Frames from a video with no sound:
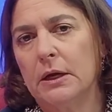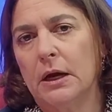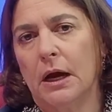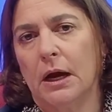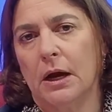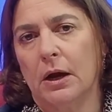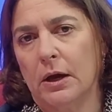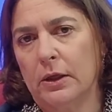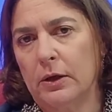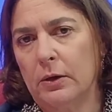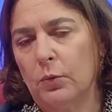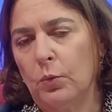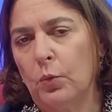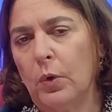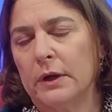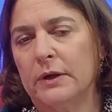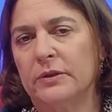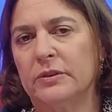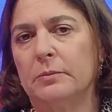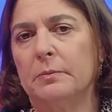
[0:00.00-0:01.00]

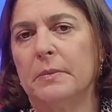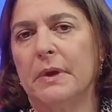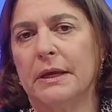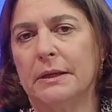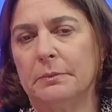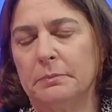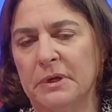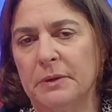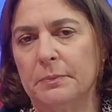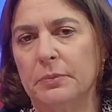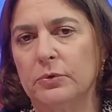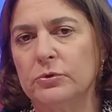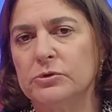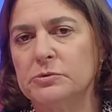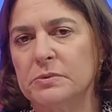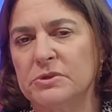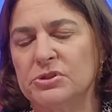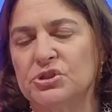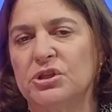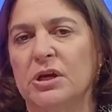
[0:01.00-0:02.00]
one of the main people who's
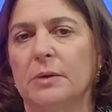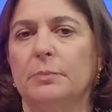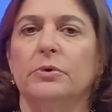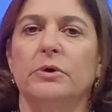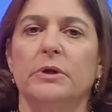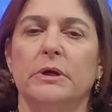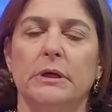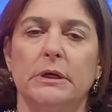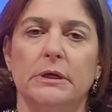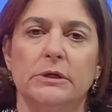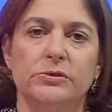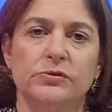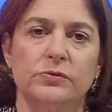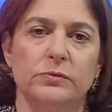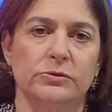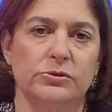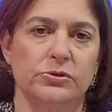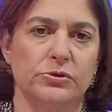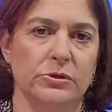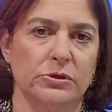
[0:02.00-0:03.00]
been shepherding
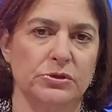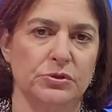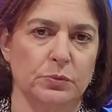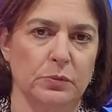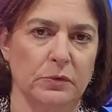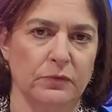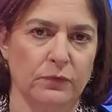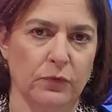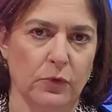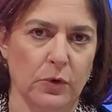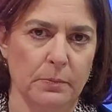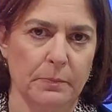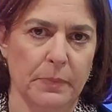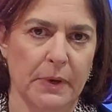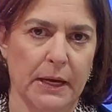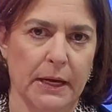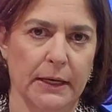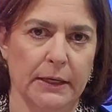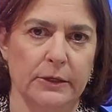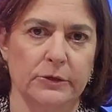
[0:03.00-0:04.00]
Israel's judicial reform
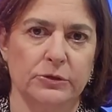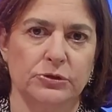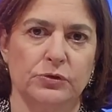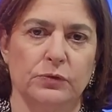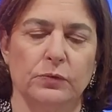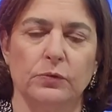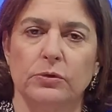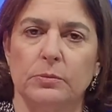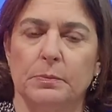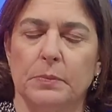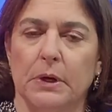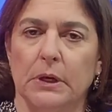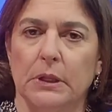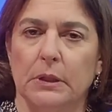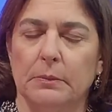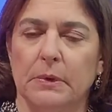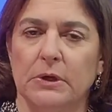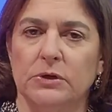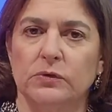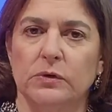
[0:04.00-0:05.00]
package through the
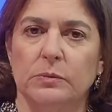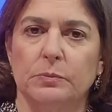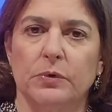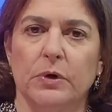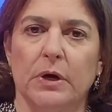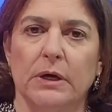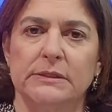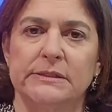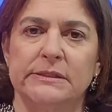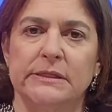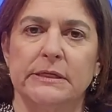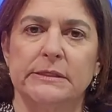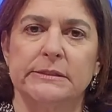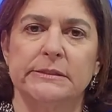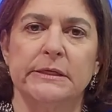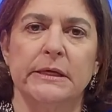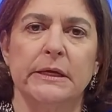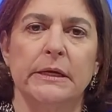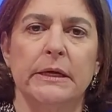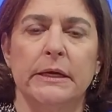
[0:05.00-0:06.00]
parliamentary
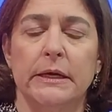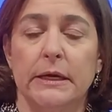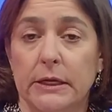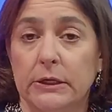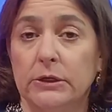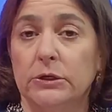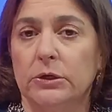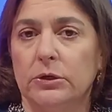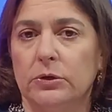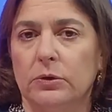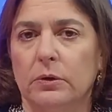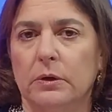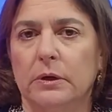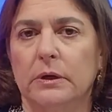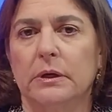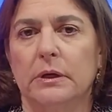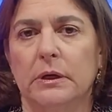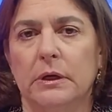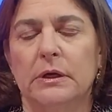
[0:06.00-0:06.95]
process in New York.